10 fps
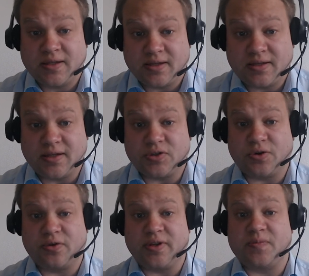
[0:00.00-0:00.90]

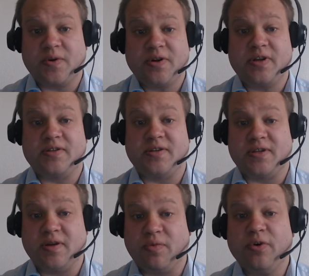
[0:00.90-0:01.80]
internal experiences
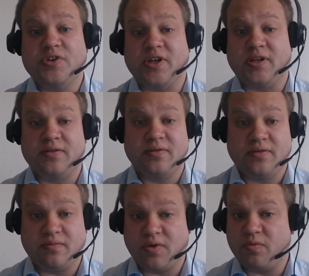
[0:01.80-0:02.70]
emerging
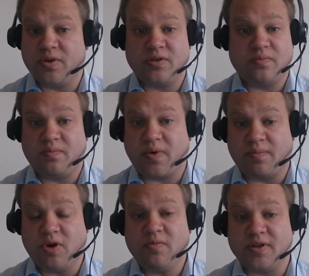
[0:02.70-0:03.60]
moment by
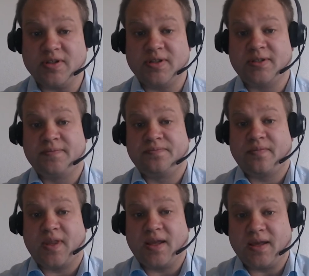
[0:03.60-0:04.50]
moment.
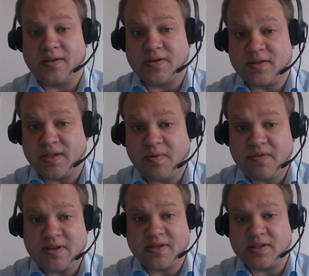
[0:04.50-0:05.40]
And some of
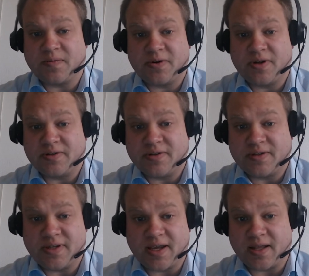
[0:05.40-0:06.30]
these experiences
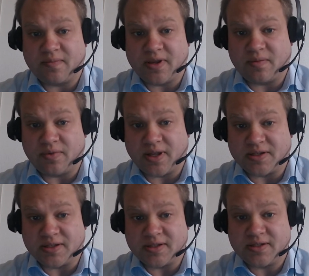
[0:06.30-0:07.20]
can be
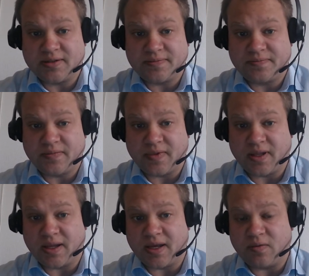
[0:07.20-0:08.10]
unpleasant.
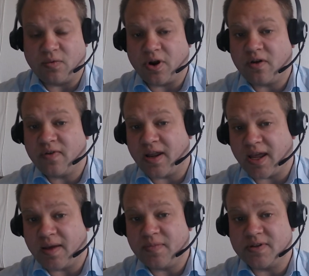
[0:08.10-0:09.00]
And what often
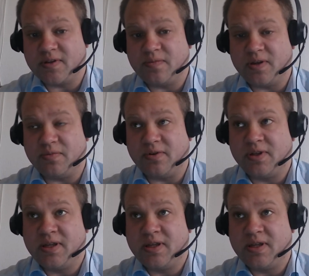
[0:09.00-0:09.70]
happens to people